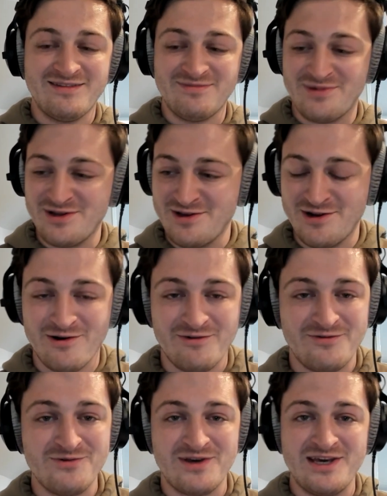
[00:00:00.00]
but you know,
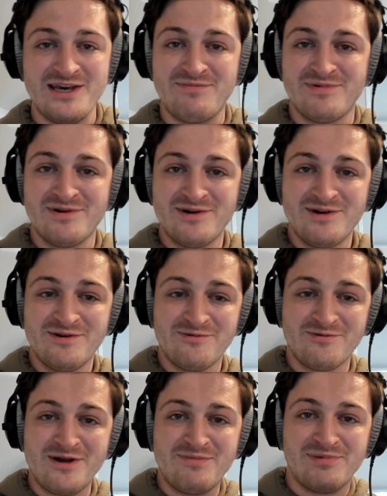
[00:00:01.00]
if you keep
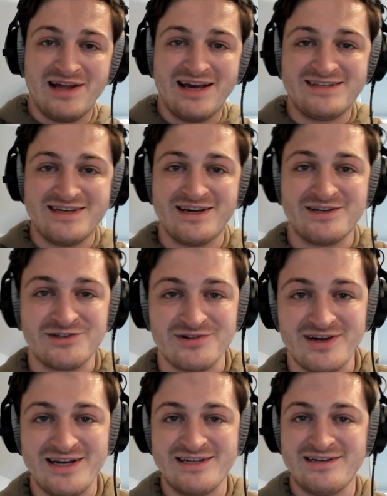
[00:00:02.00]
replanting a
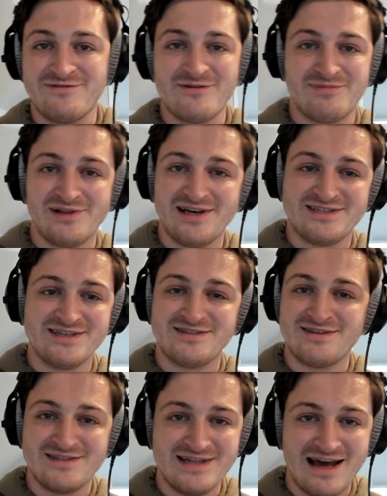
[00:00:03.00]
tree in different places,
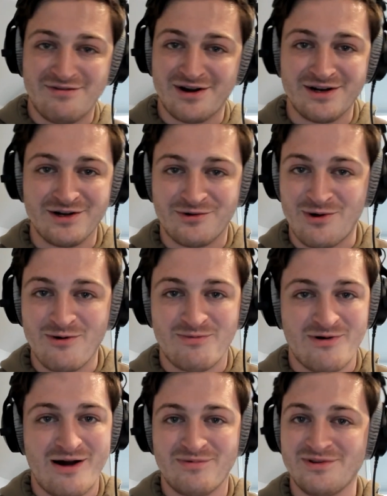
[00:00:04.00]
it's never going to grow
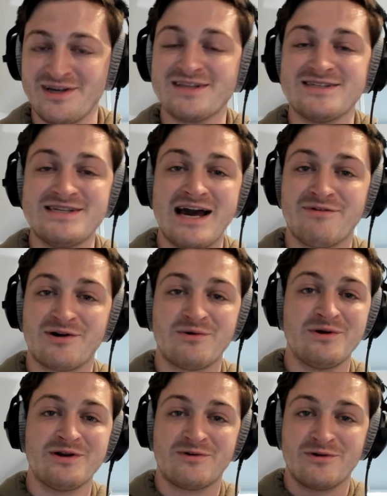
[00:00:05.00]
properly. It's never
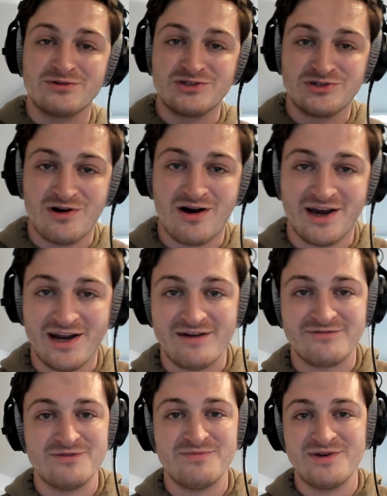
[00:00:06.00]
going to grow strong enough
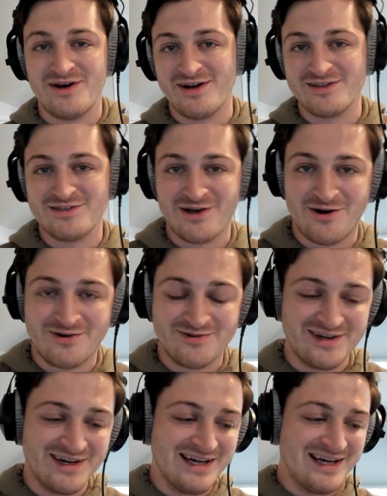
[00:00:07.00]
to be on its
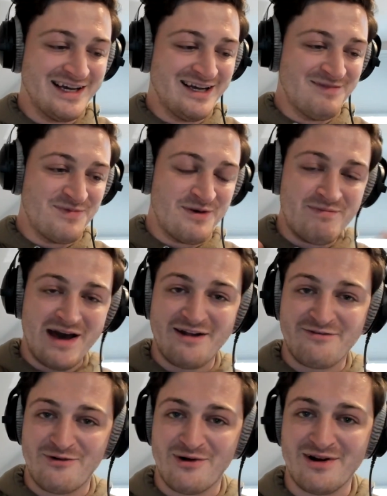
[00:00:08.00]
own. The
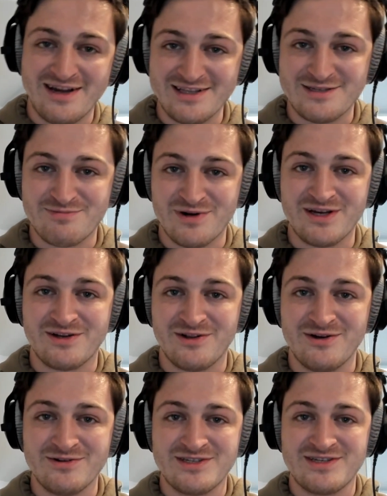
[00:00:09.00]
metaphor hits pretty
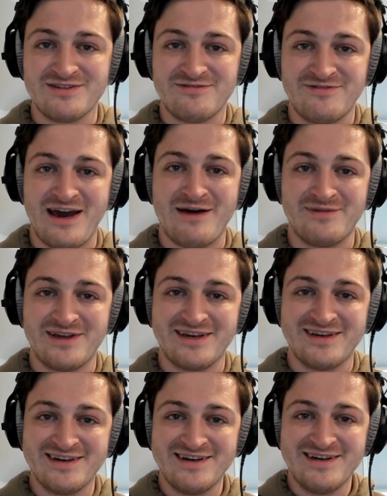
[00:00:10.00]
close to the
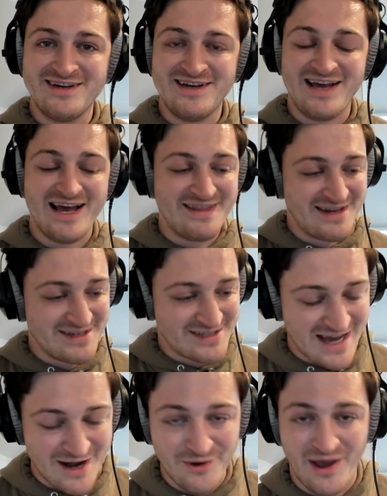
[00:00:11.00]
family, and they
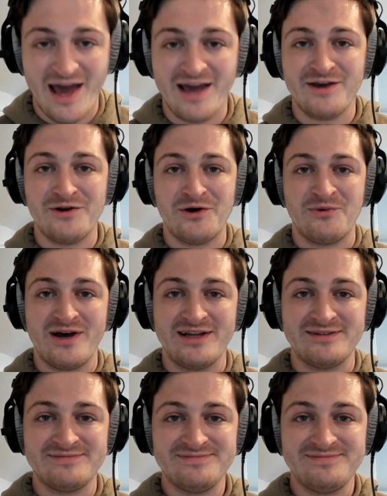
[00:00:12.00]
decide, okay, you know what?